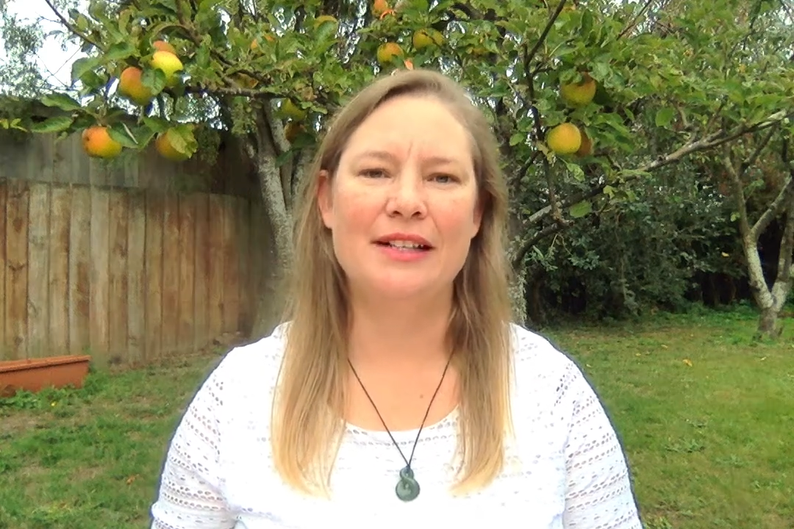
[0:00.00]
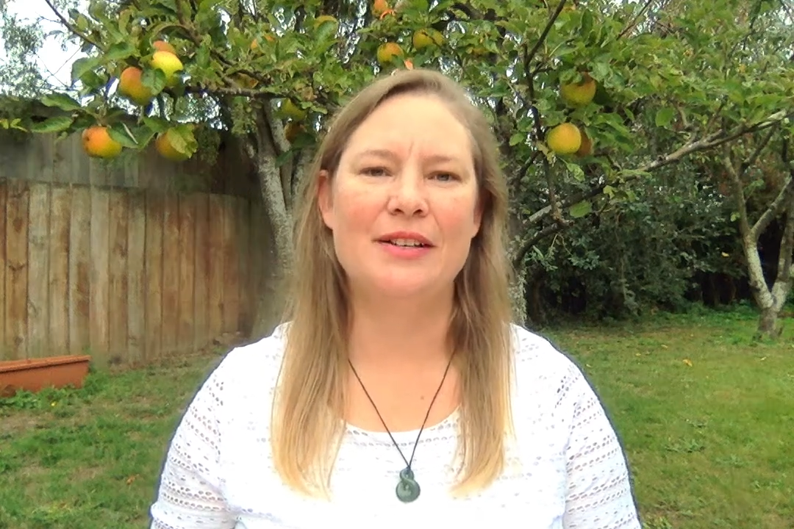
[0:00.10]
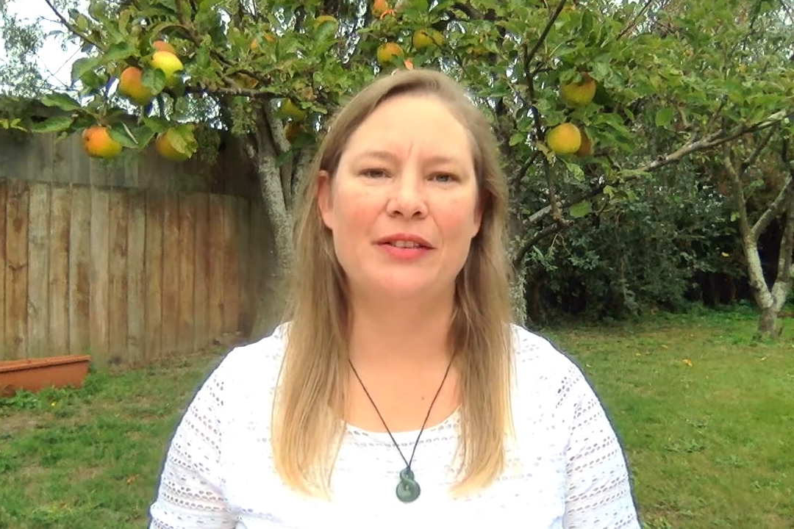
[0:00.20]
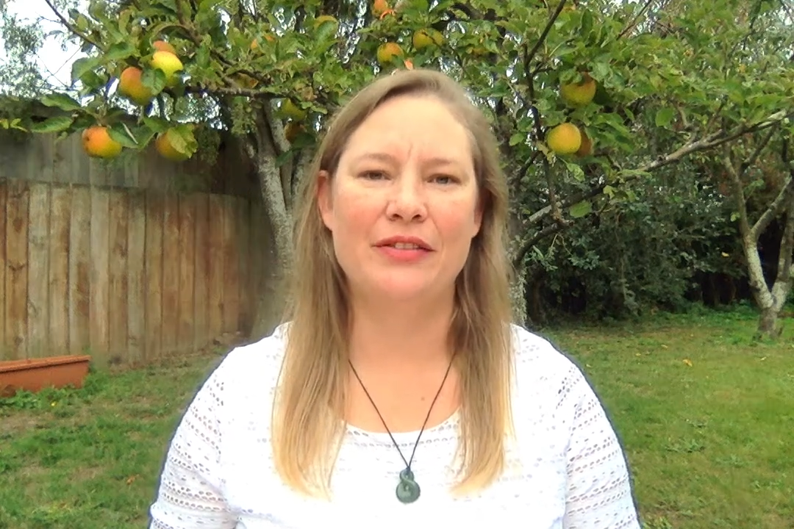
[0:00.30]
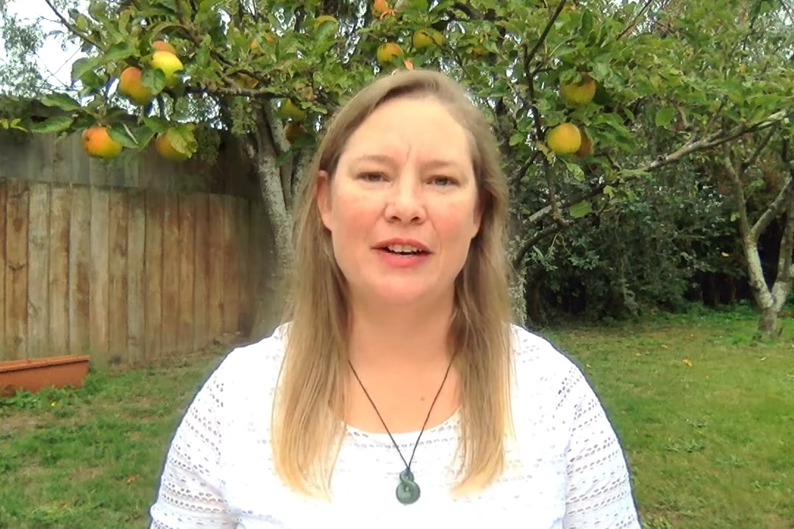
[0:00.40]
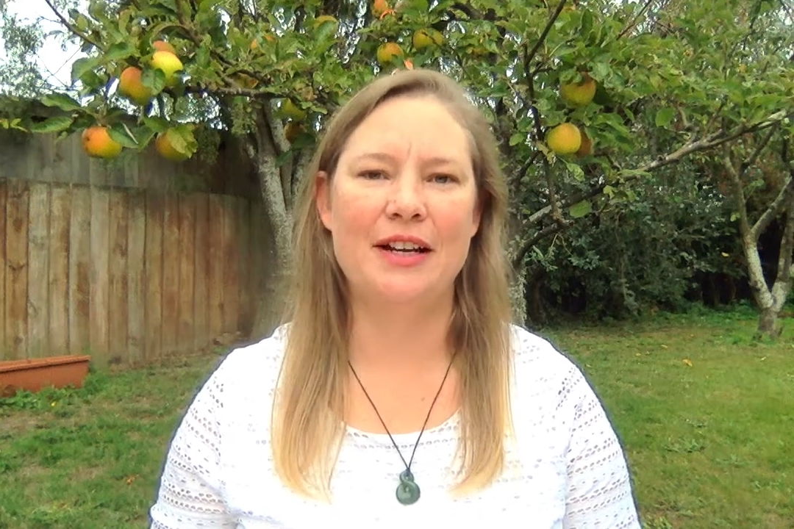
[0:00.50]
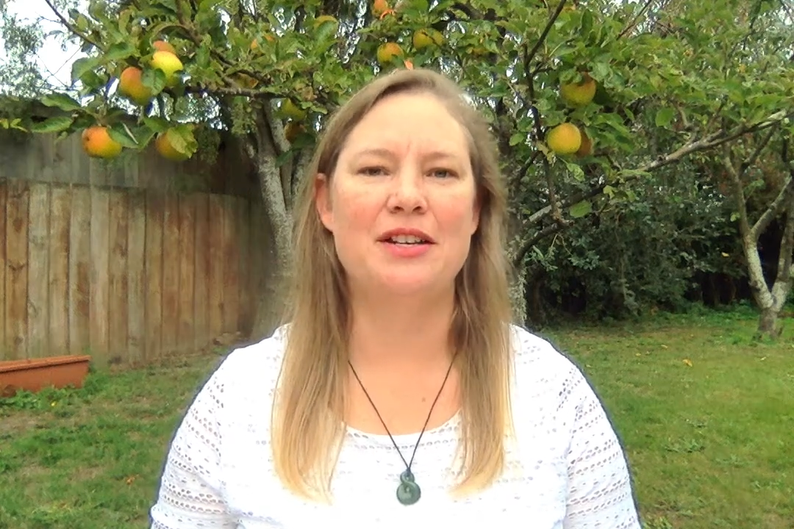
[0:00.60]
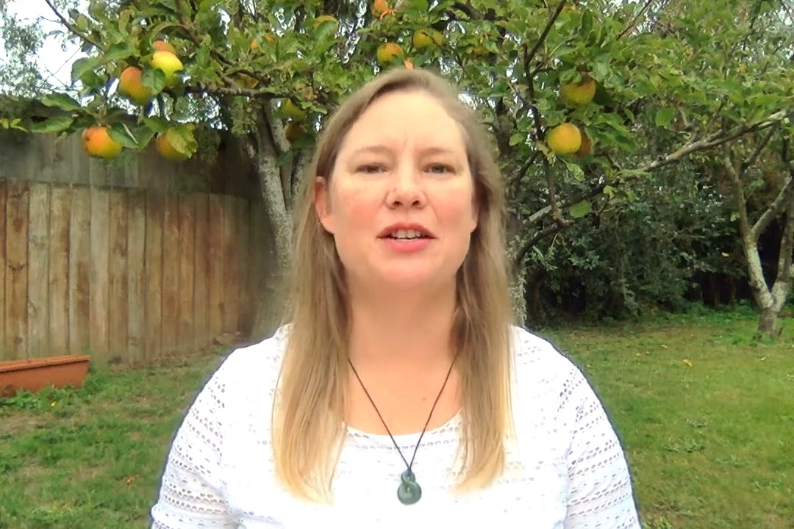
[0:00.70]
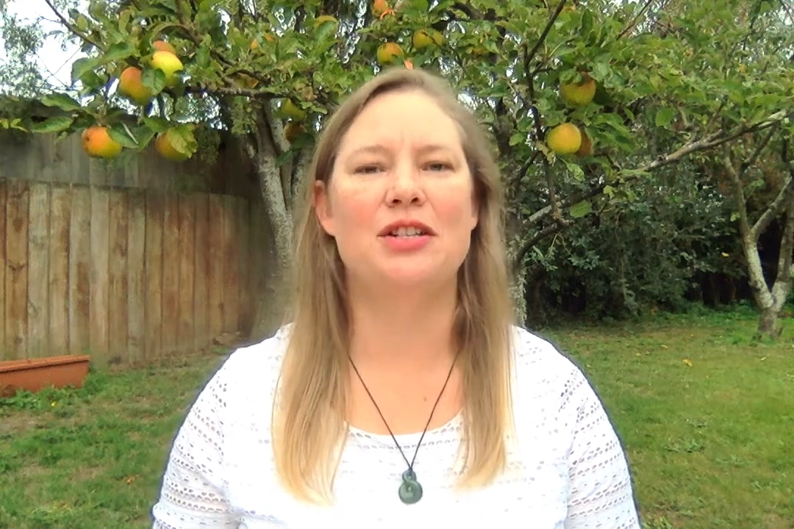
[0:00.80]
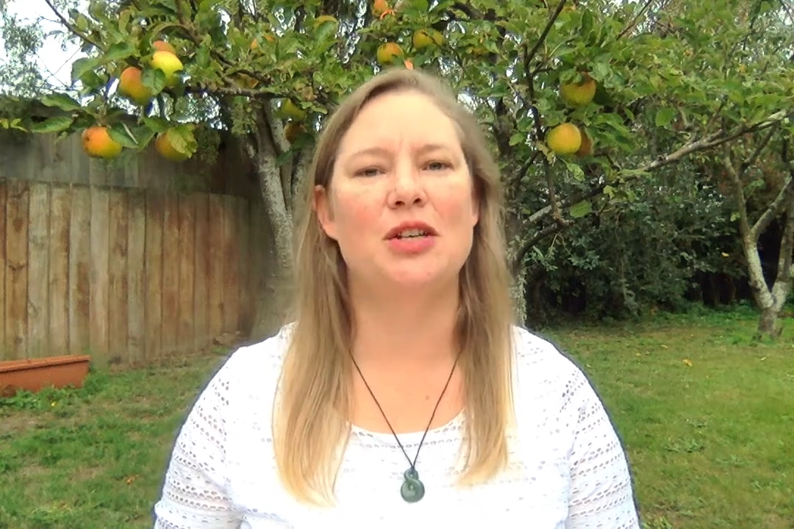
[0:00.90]
to
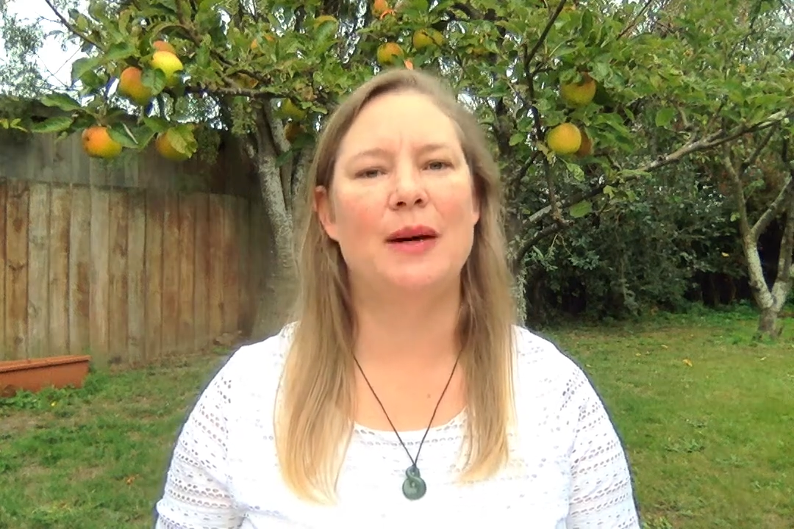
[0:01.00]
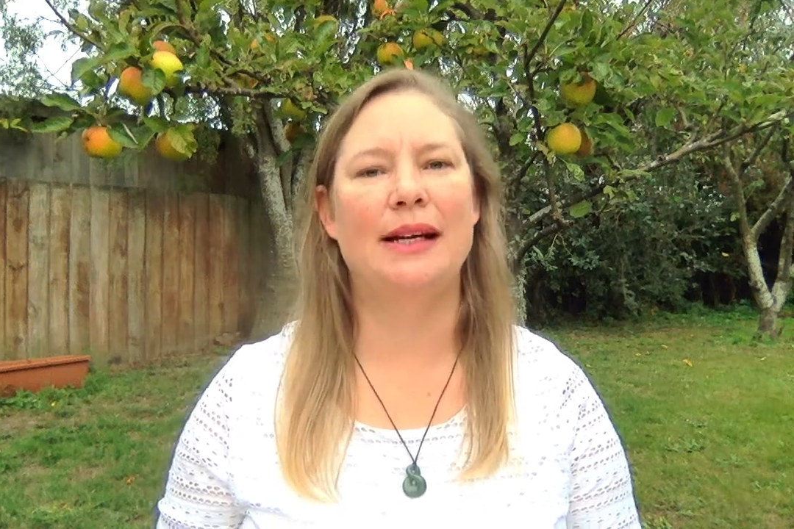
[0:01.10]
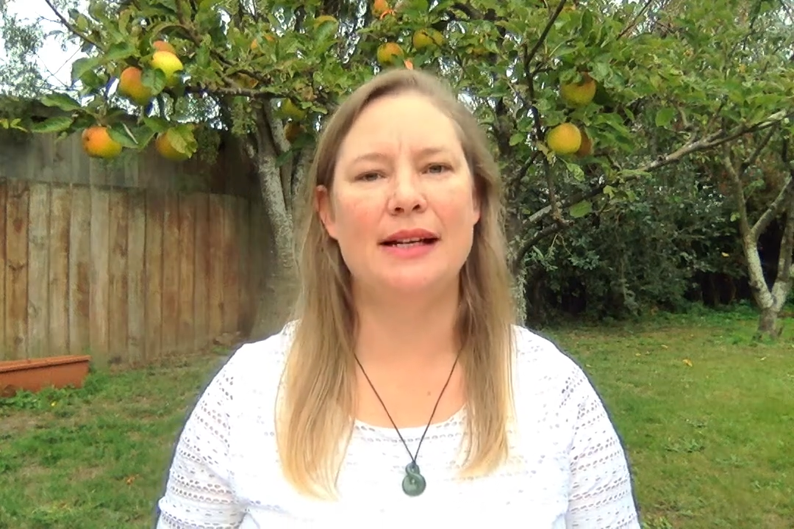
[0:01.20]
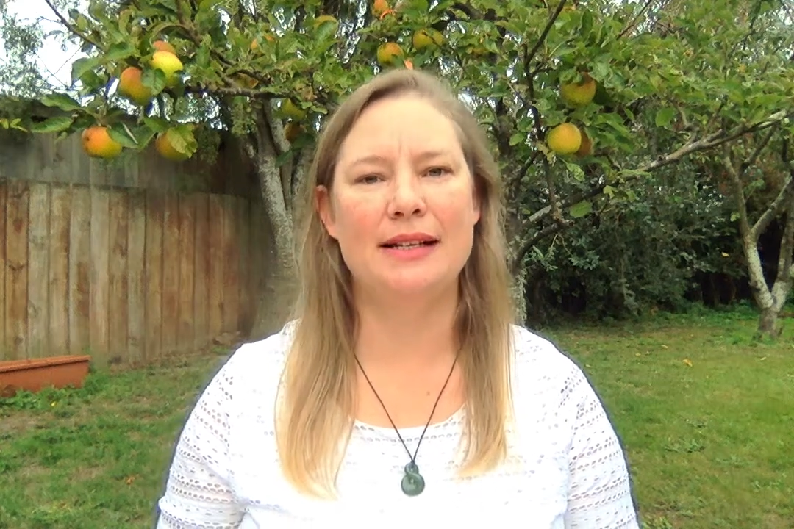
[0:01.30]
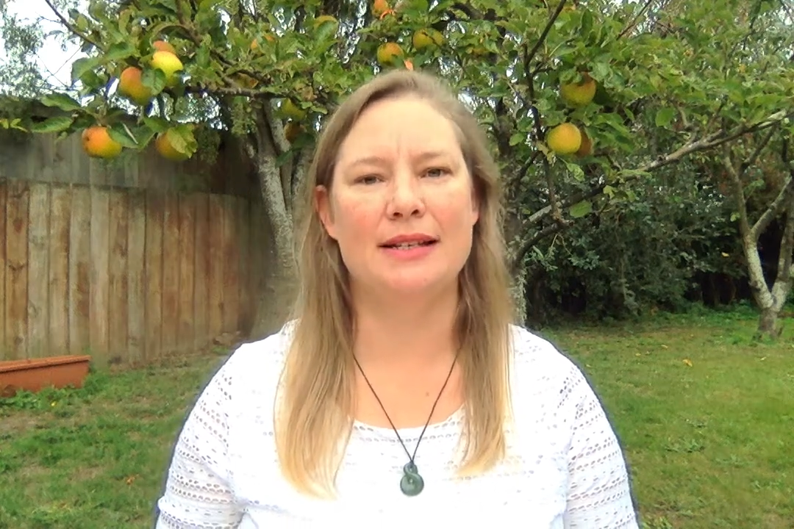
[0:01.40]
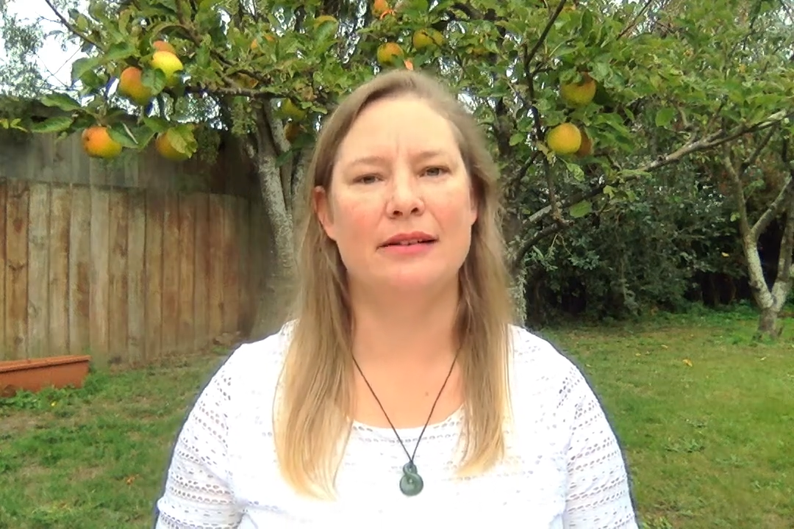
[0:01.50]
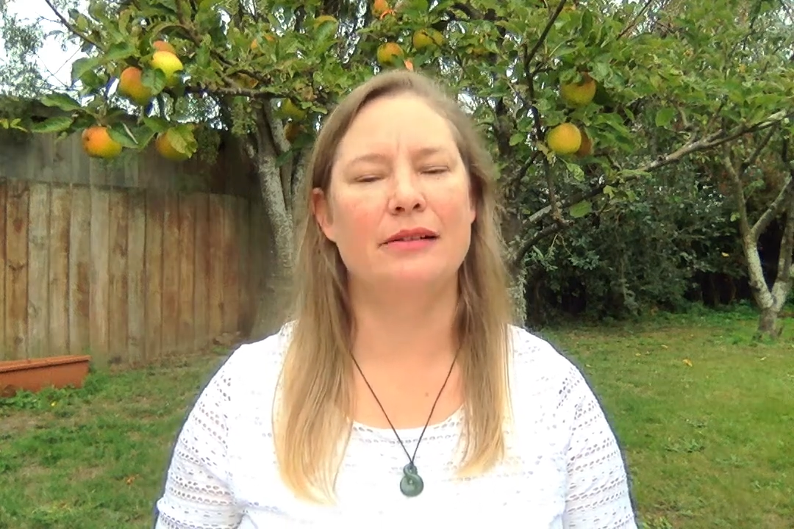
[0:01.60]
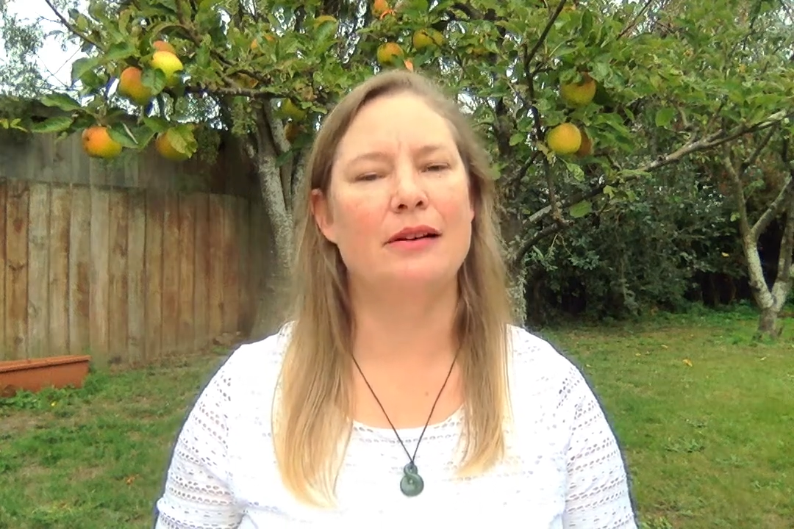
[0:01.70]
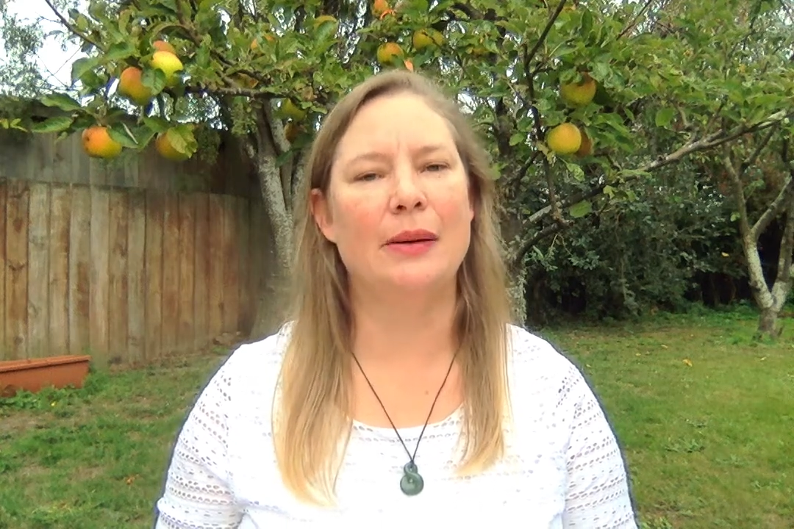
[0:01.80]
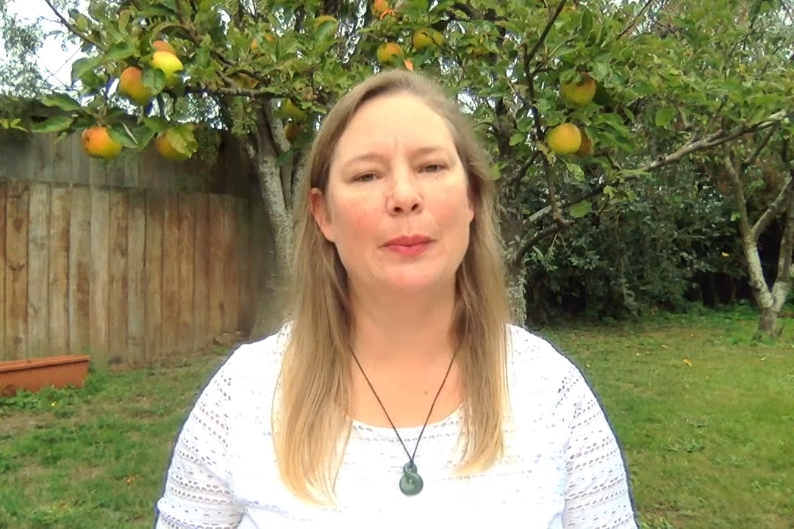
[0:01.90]
invite you to a lesson
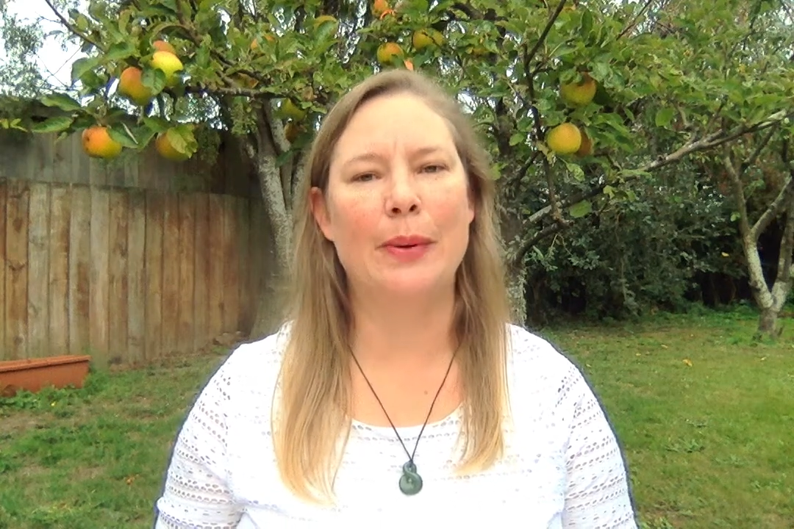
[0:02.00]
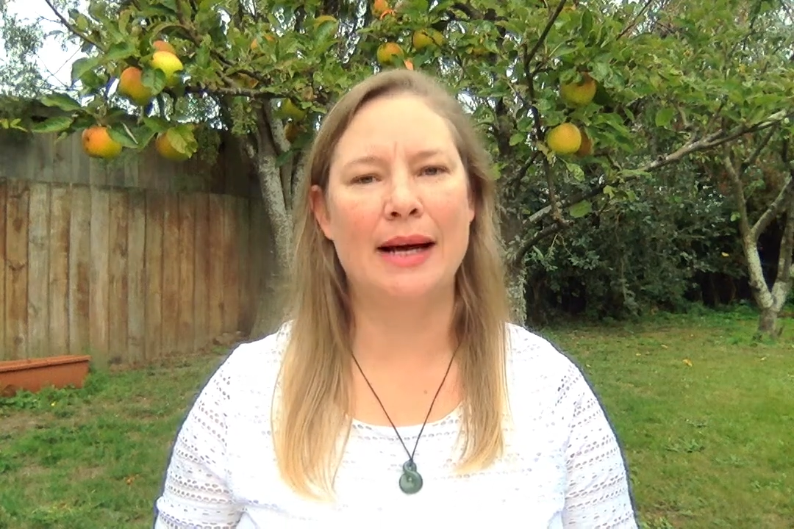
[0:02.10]
on